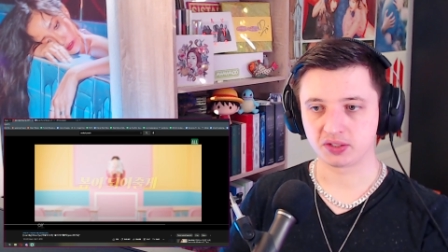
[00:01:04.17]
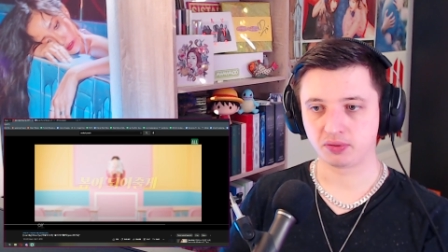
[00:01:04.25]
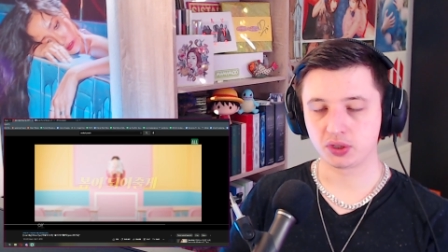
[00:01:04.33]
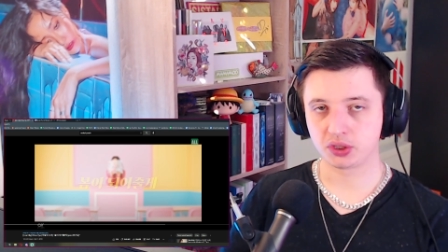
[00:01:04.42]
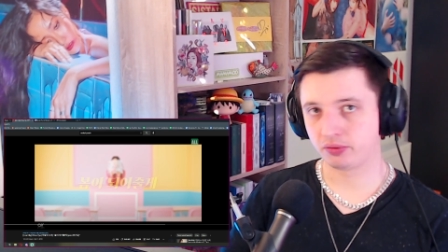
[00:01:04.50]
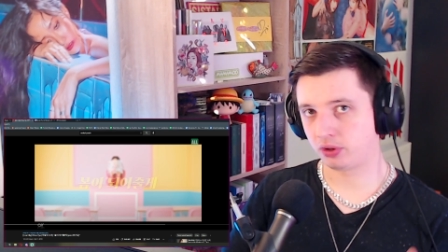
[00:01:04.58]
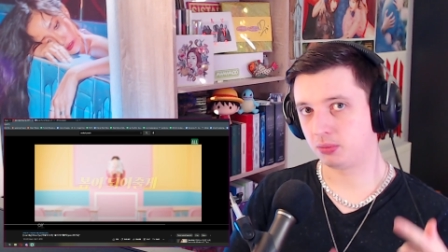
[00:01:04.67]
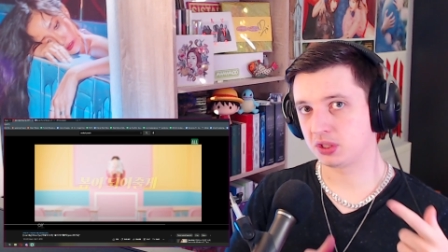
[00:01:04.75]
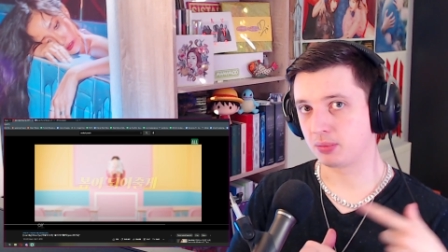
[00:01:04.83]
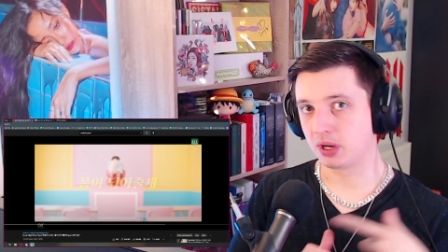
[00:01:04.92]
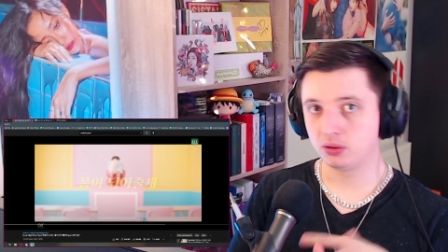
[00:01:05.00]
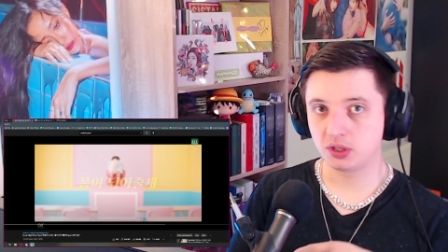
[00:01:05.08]
First and foremost,
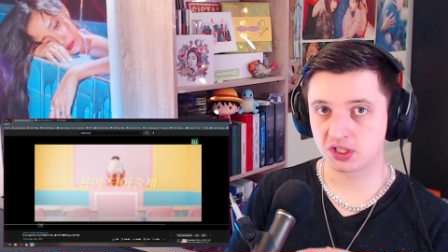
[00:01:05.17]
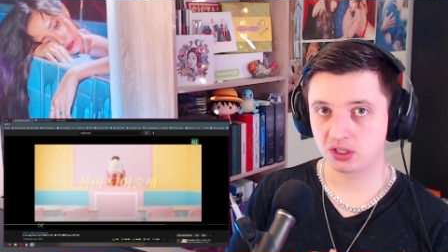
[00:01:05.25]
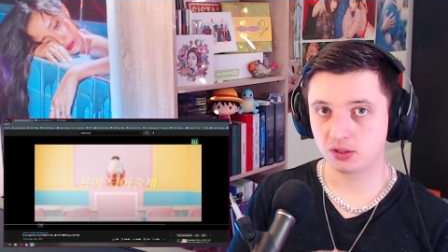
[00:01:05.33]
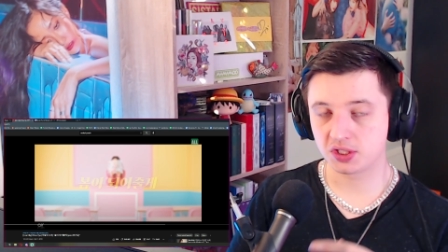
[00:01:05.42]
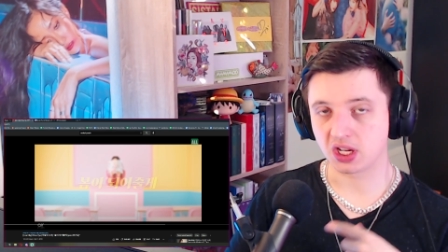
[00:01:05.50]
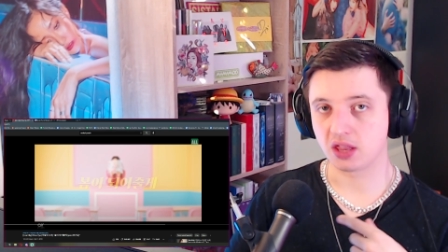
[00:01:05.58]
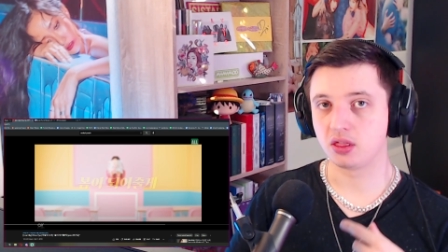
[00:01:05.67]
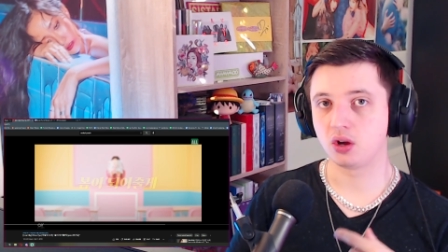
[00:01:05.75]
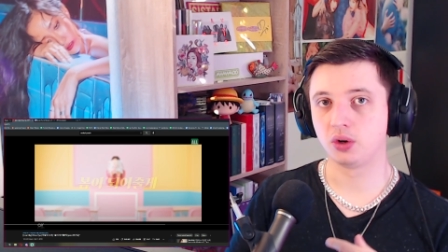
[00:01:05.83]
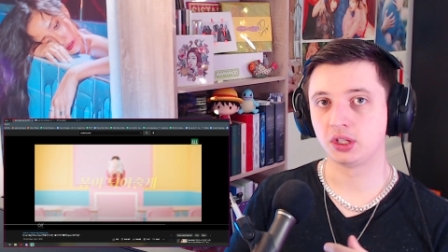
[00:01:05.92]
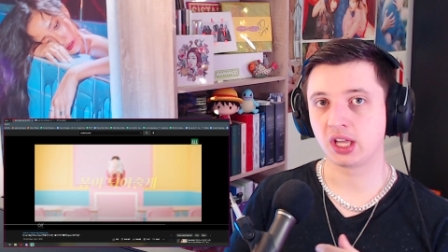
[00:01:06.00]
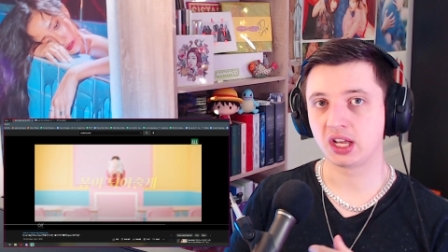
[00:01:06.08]
my LOONA series, I know
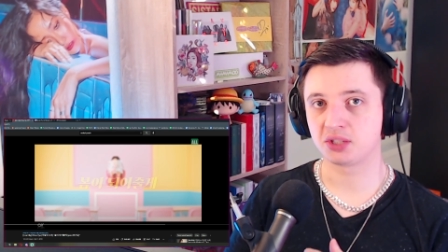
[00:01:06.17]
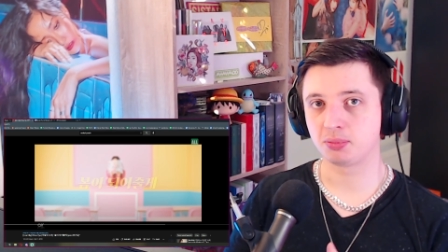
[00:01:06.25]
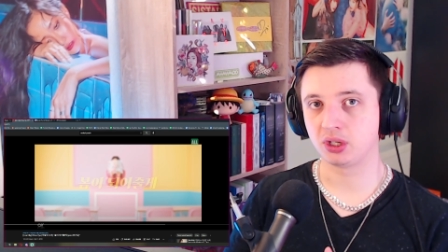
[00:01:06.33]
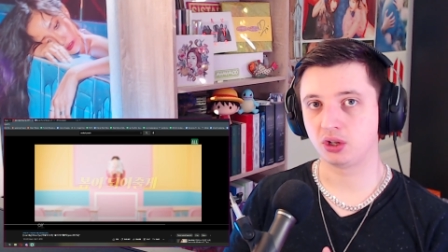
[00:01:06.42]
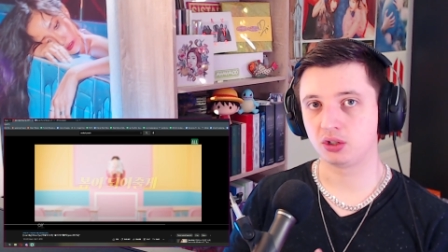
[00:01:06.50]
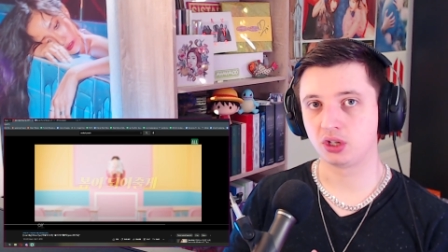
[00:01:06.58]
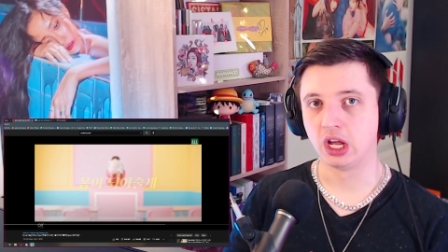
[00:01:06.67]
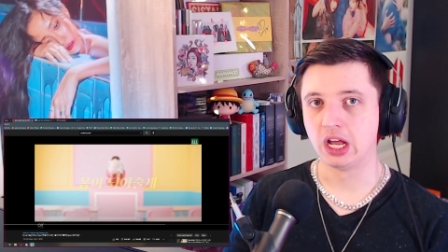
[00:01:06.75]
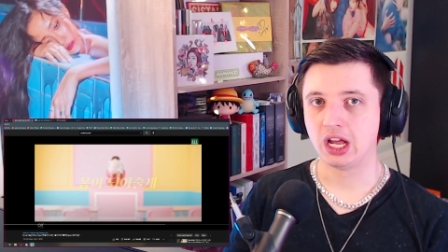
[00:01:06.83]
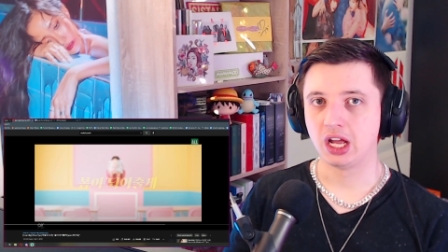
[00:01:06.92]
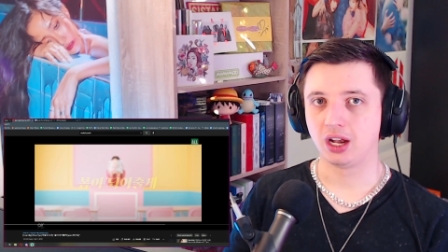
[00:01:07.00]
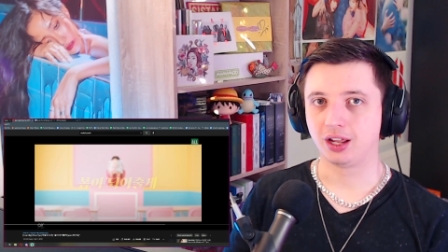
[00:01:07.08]
it has been on
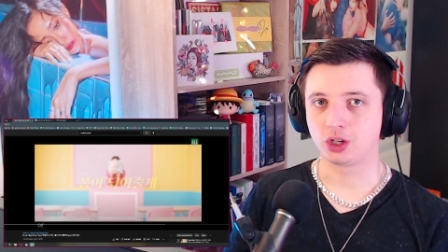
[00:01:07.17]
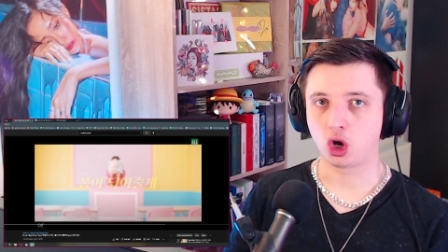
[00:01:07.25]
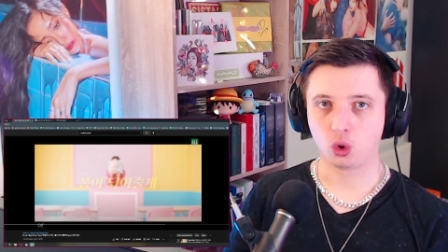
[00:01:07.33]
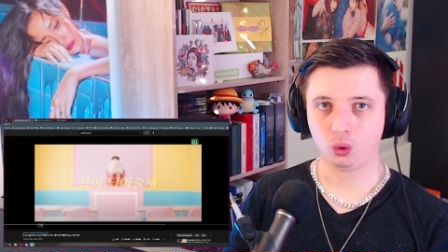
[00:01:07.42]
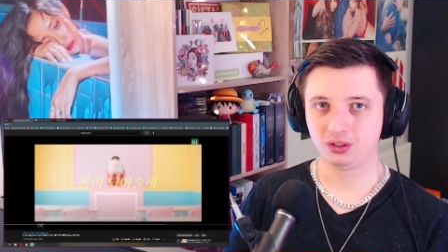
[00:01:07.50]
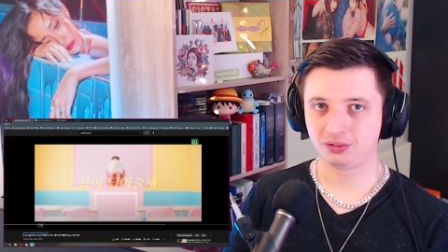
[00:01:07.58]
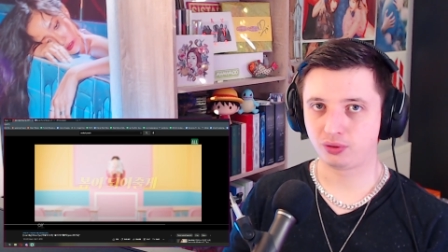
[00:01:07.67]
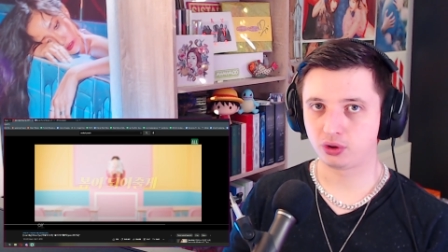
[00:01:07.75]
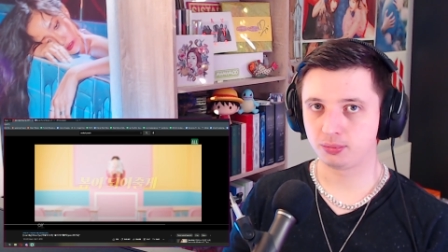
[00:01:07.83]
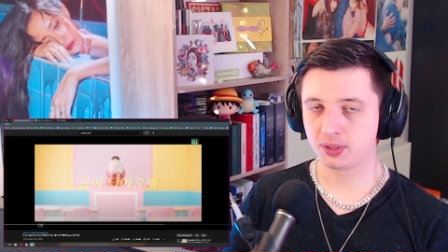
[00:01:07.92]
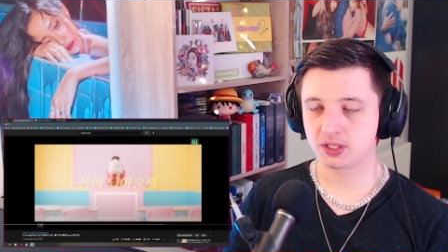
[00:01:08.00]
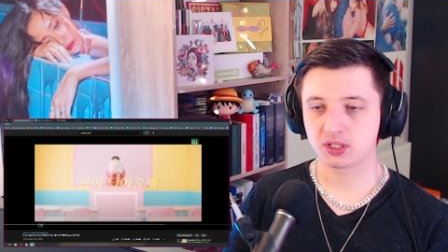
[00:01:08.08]
like hold for a
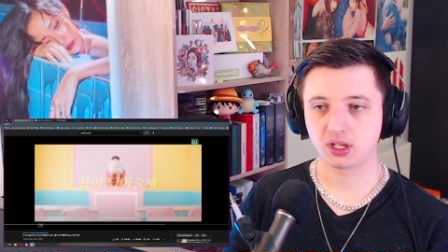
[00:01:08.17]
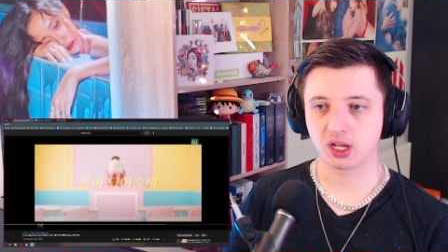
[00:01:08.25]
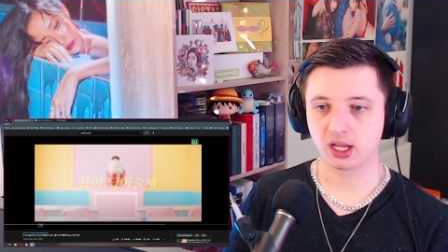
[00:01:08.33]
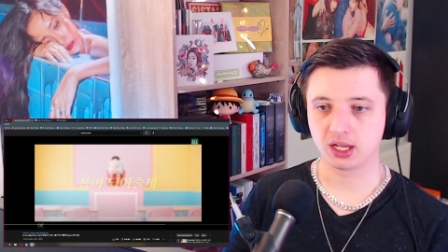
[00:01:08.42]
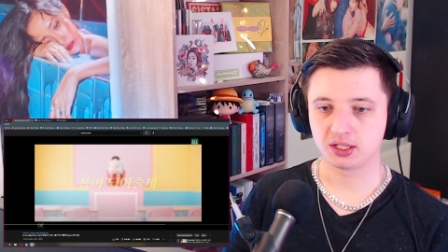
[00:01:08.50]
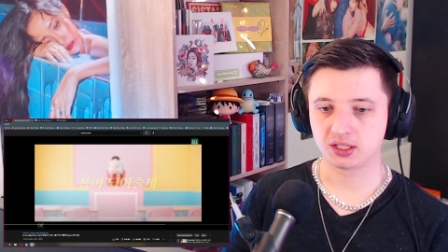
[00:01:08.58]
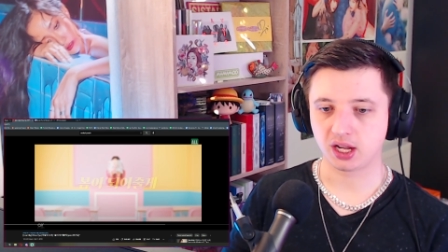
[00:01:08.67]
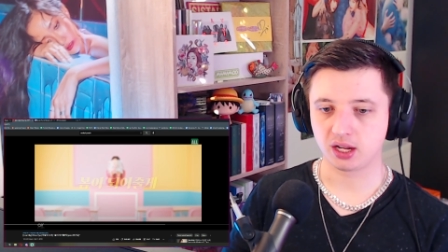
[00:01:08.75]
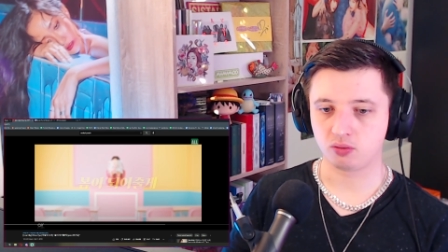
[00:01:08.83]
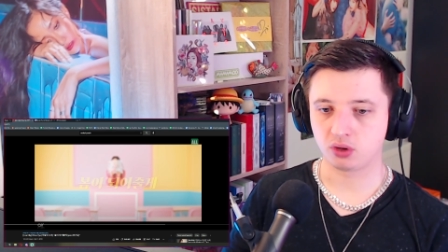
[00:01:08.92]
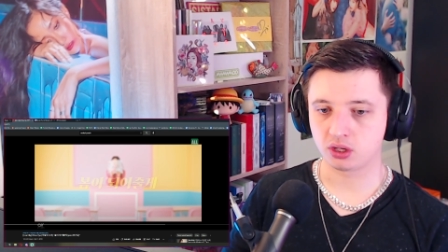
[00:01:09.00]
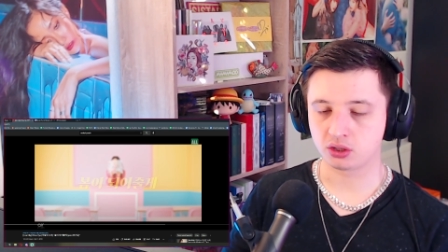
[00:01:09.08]
bit, and I
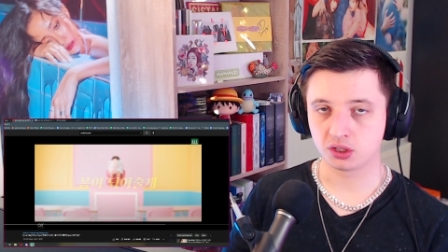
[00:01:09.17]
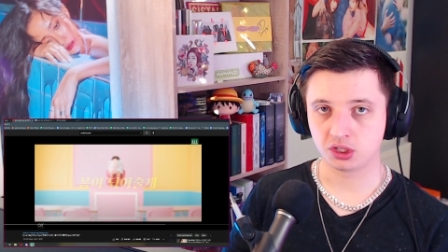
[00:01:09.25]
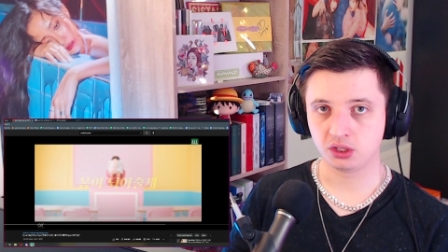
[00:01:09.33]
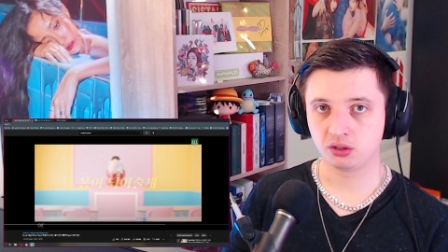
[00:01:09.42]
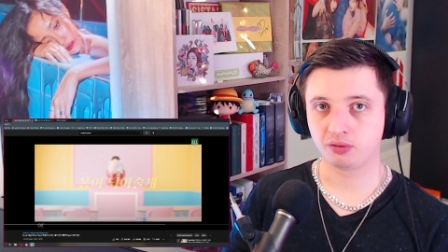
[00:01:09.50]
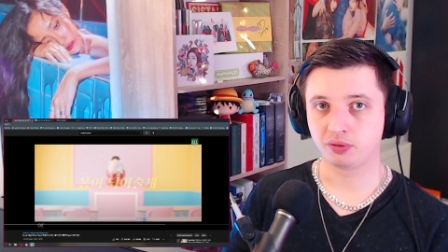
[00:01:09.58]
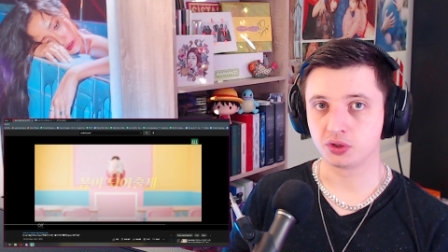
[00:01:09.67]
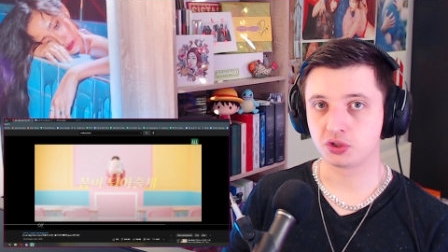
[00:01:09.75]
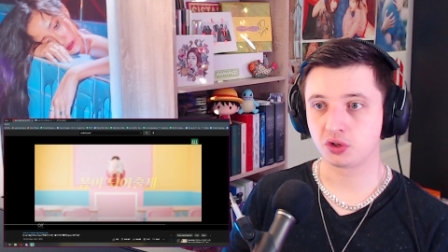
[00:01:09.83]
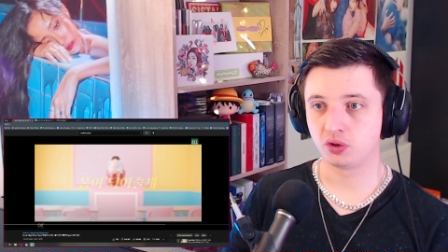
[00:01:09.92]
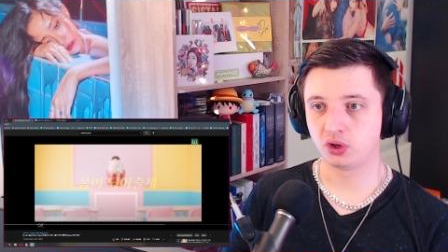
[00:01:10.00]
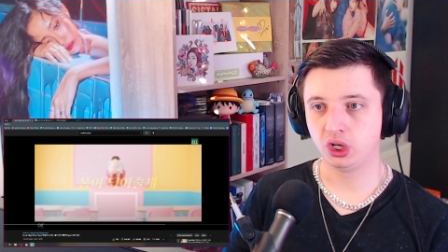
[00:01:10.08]
want to continue it for
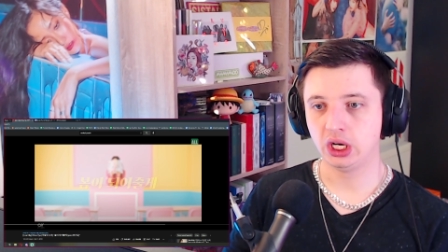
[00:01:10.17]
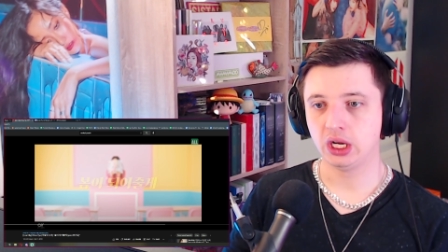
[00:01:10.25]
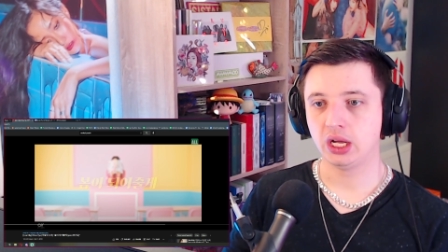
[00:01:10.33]
sure.